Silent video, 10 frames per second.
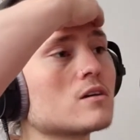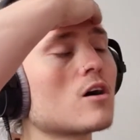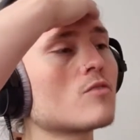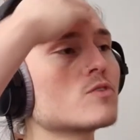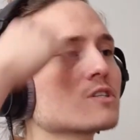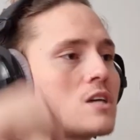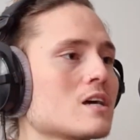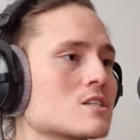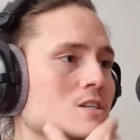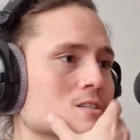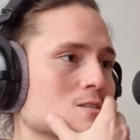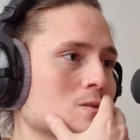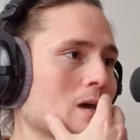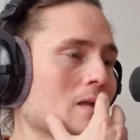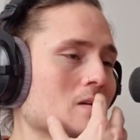conversations
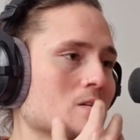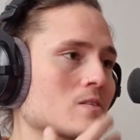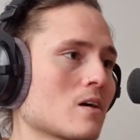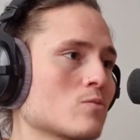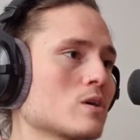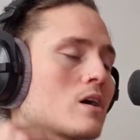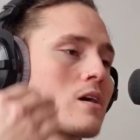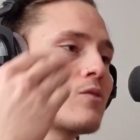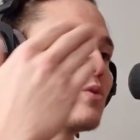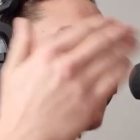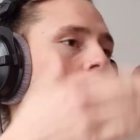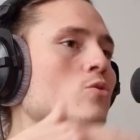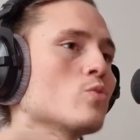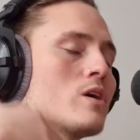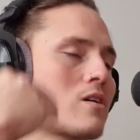together that
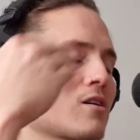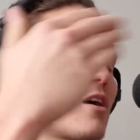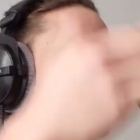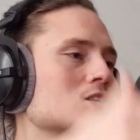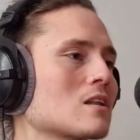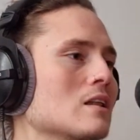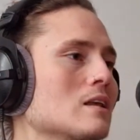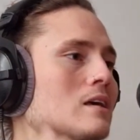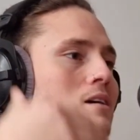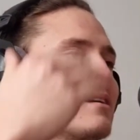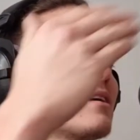we are constantly